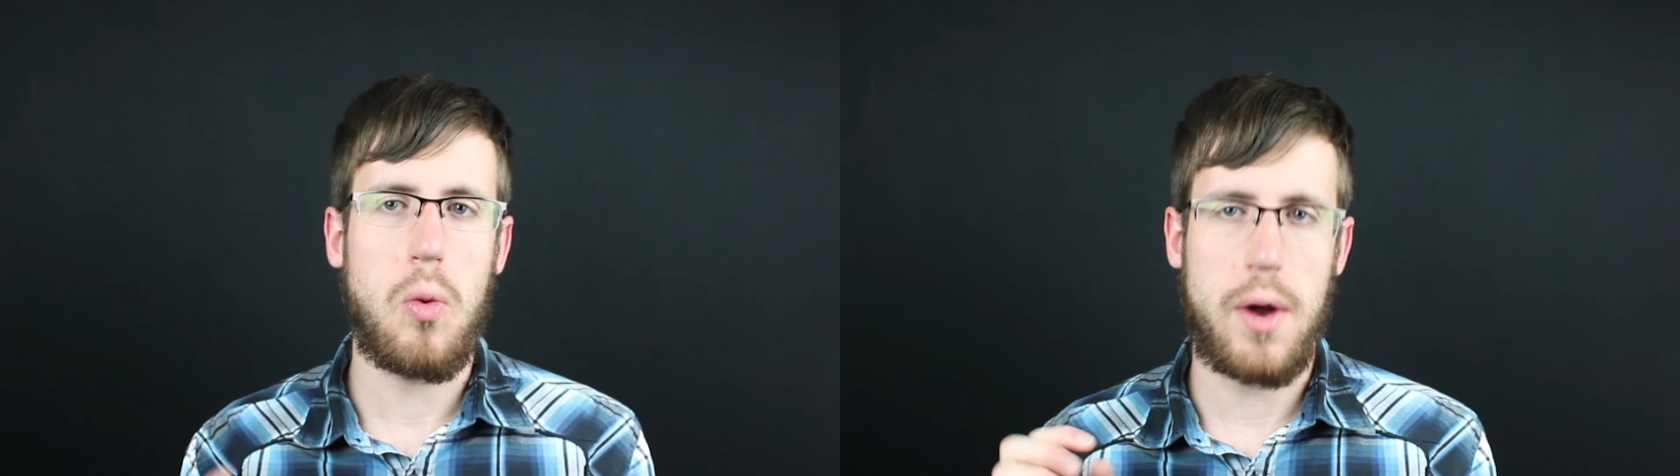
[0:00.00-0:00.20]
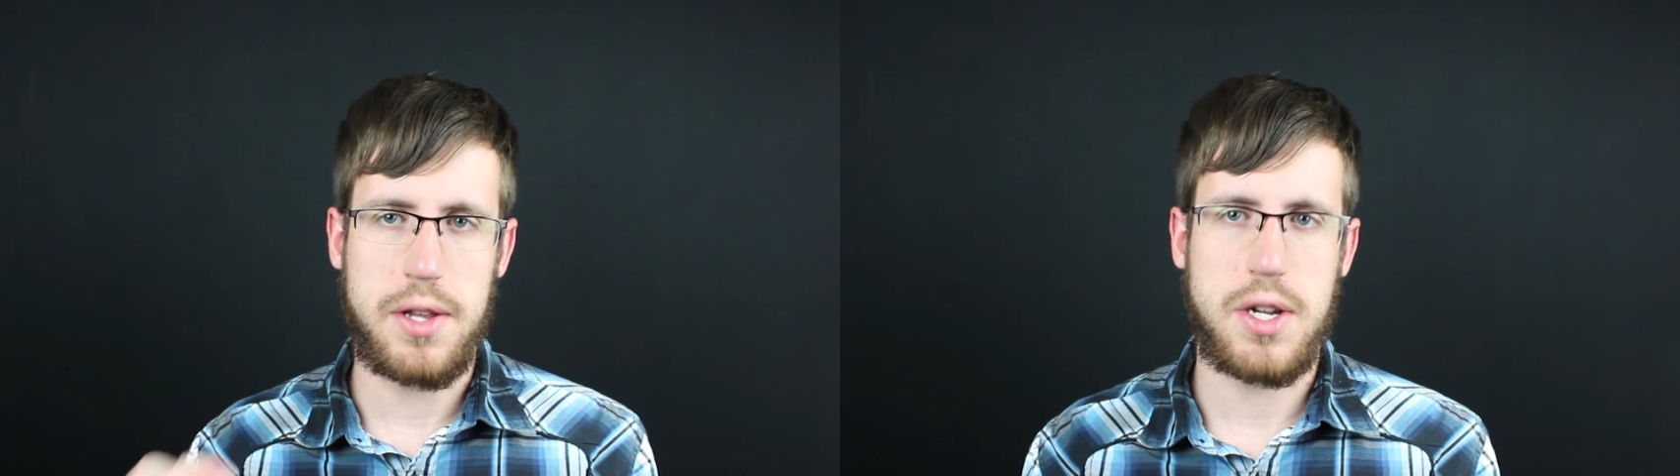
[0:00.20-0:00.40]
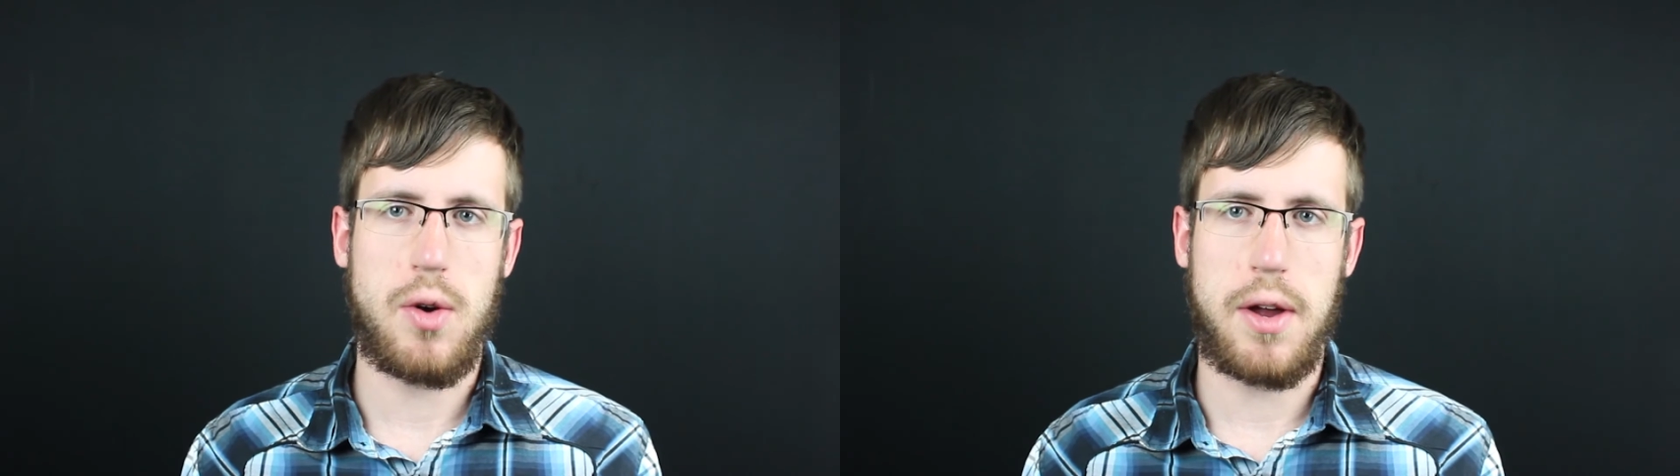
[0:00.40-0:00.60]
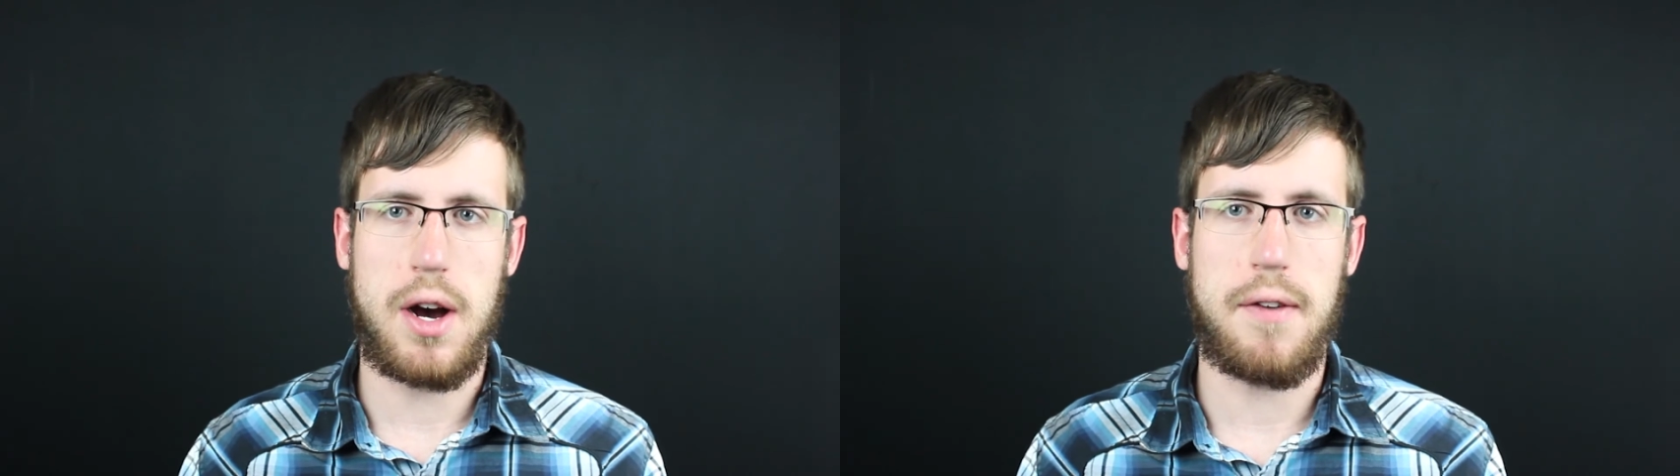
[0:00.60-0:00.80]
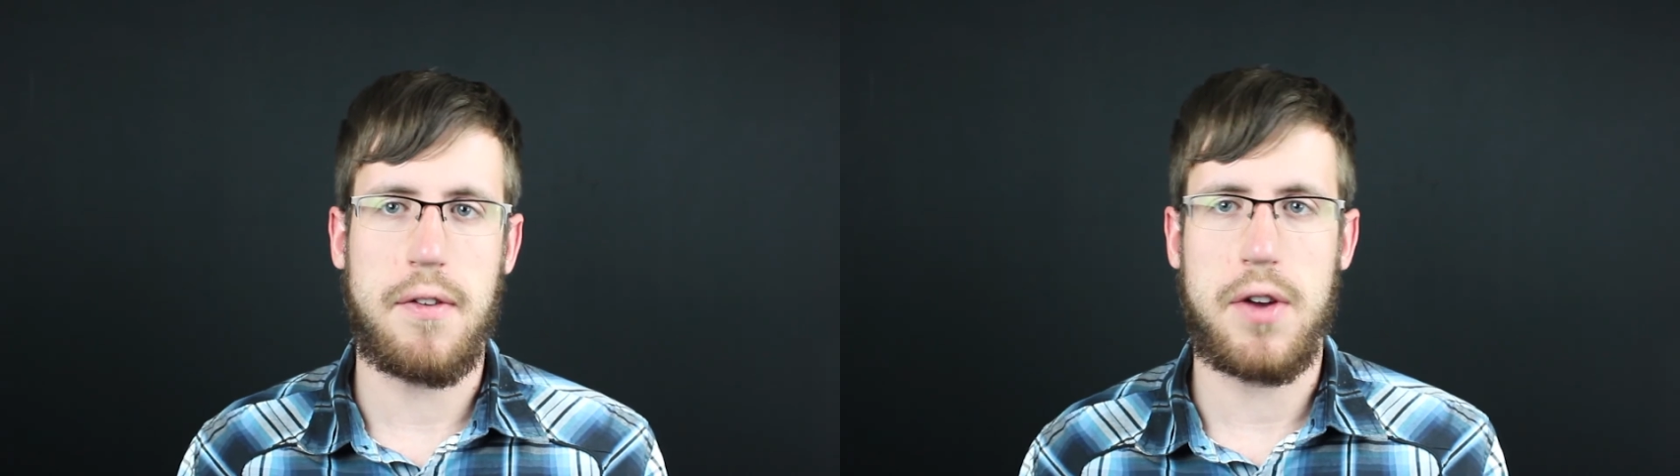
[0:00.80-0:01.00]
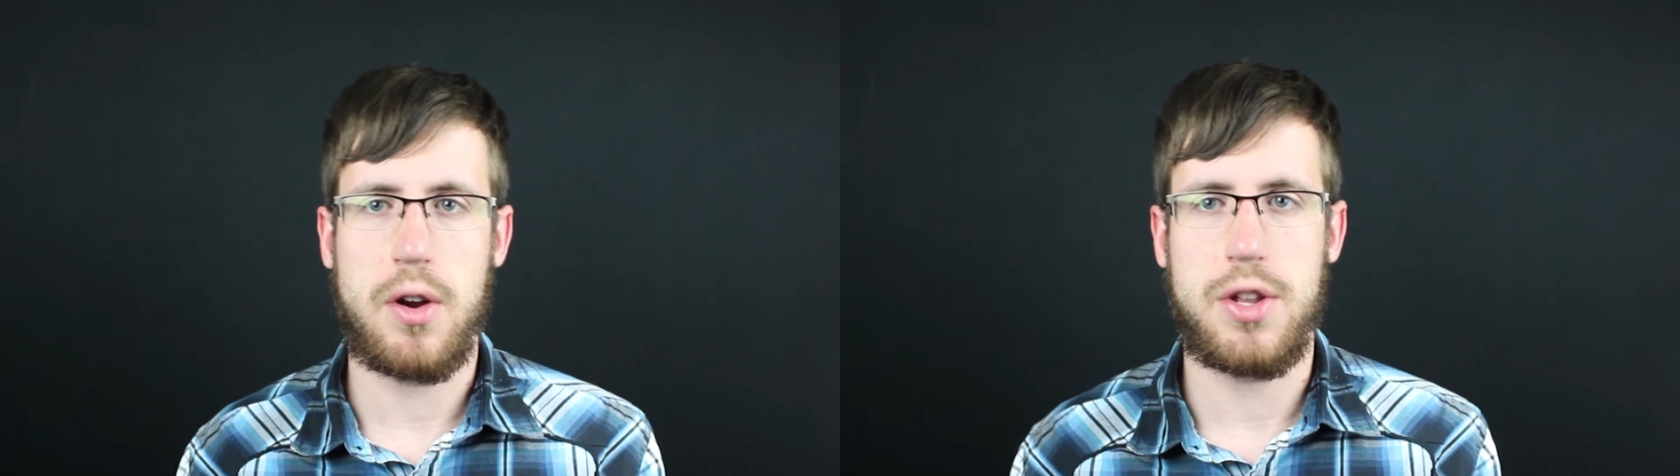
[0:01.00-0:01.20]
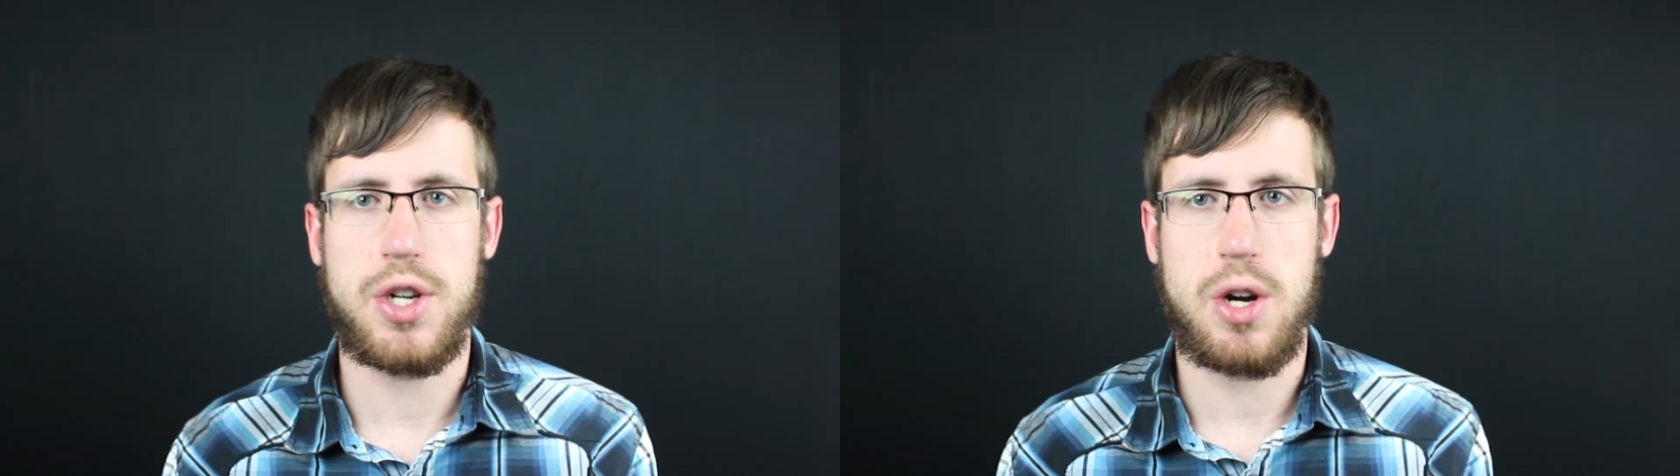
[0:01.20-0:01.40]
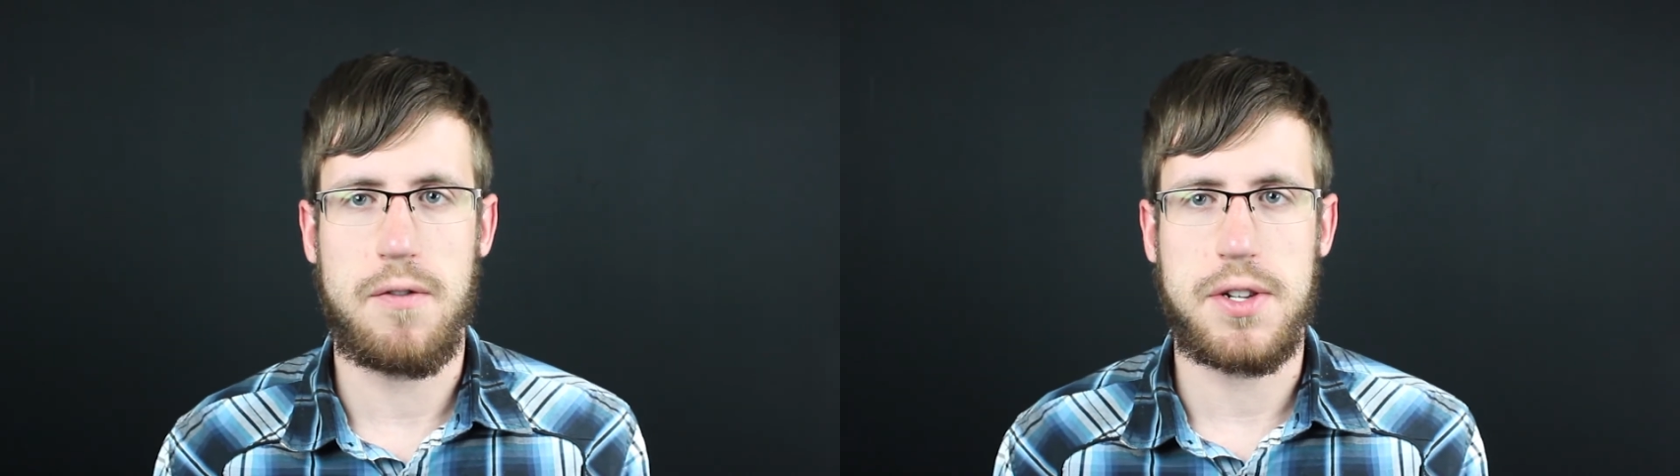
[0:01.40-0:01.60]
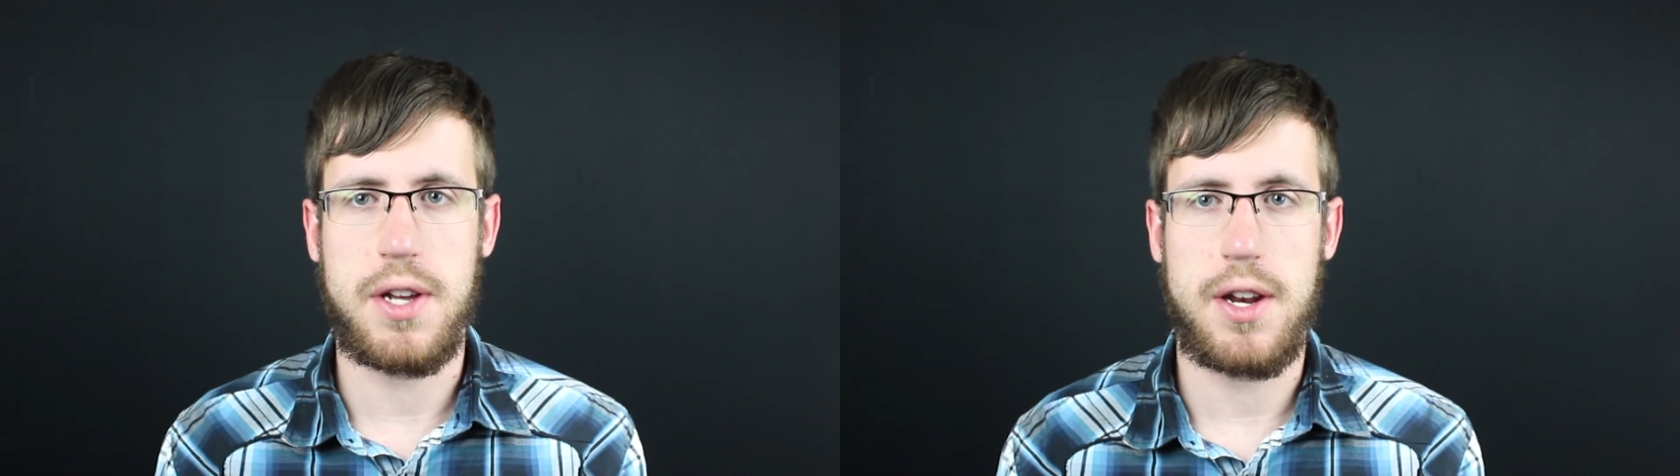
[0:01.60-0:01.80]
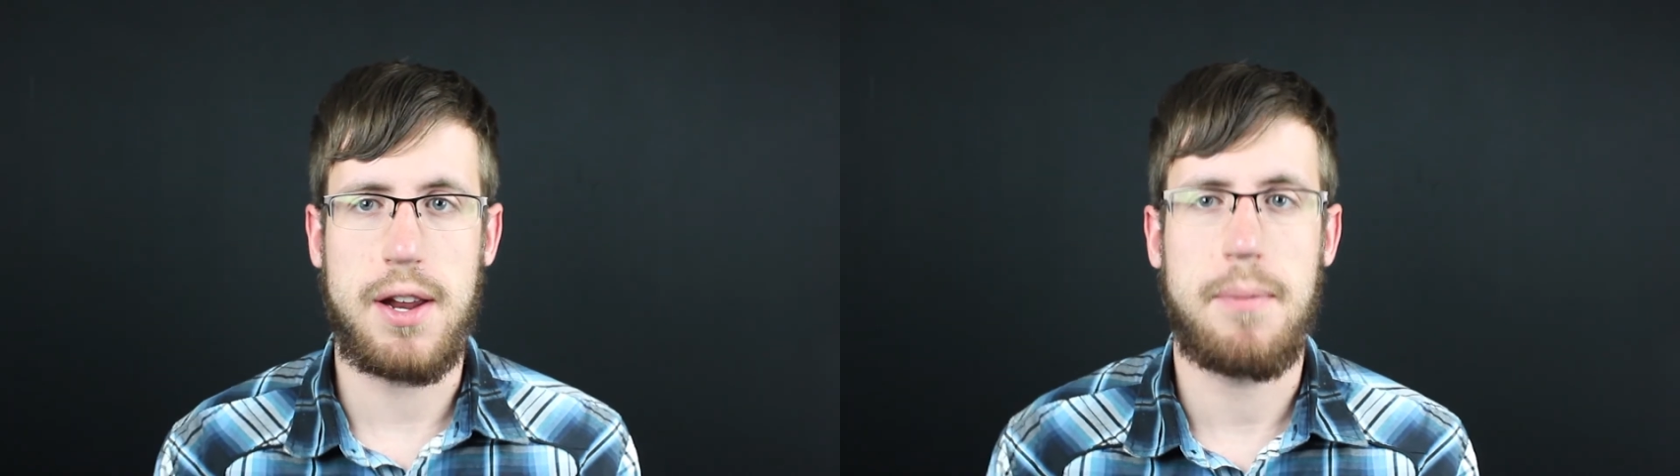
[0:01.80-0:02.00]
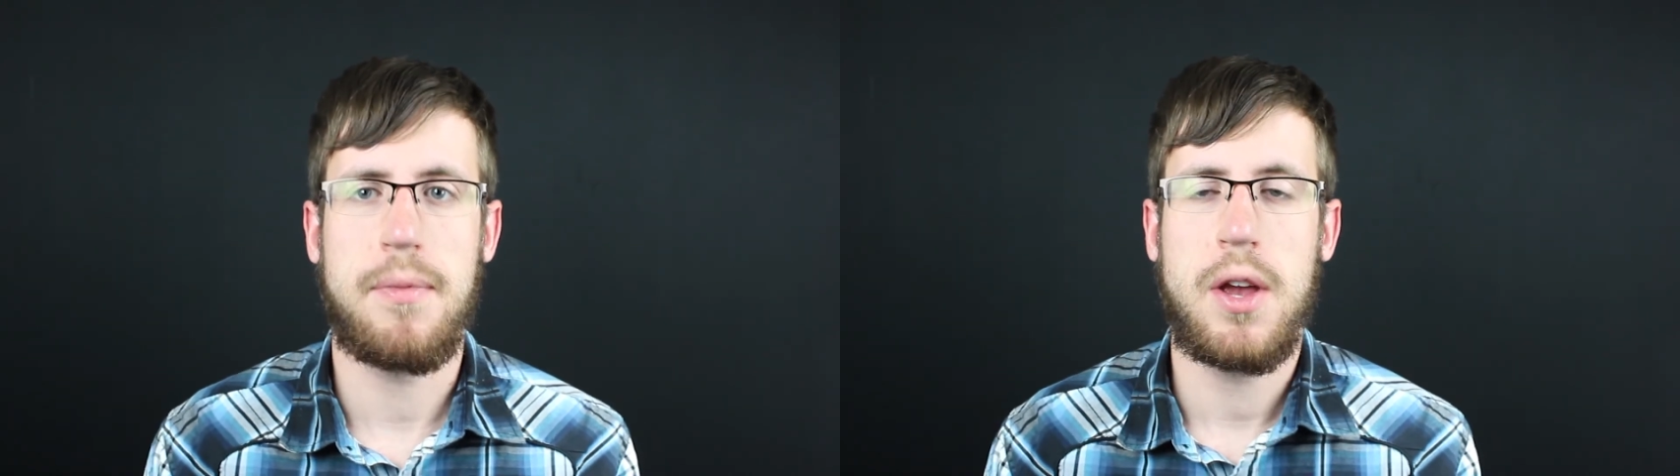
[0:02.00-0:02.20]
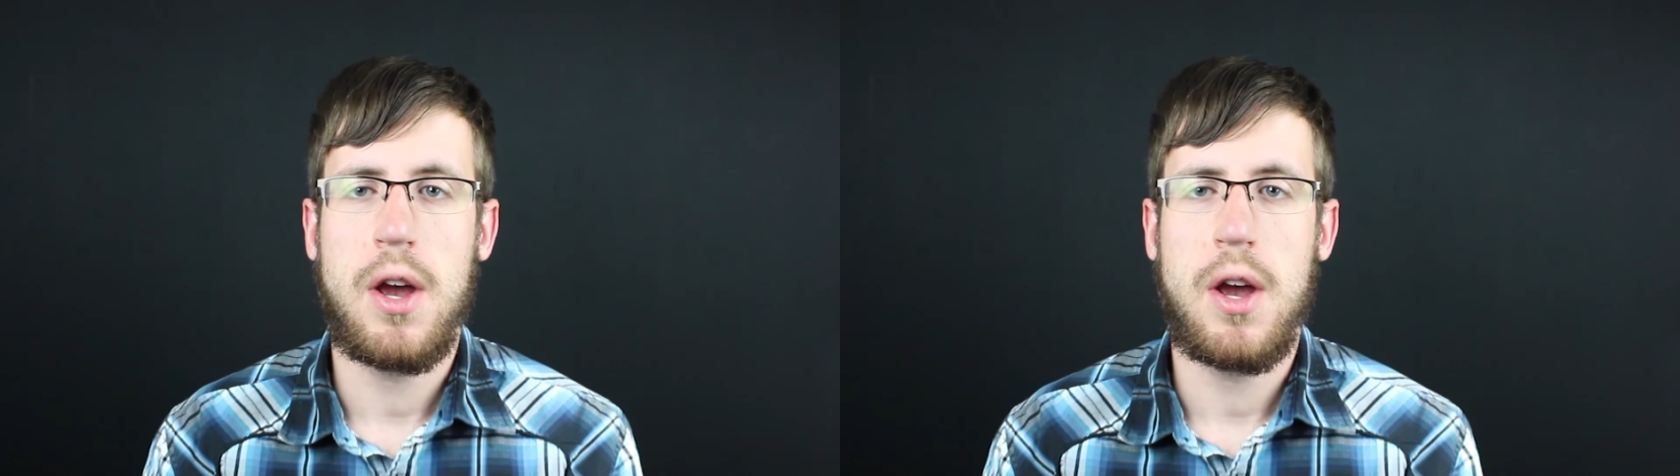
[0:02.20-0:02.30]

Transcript: when it's going off if you're in the general vicinity.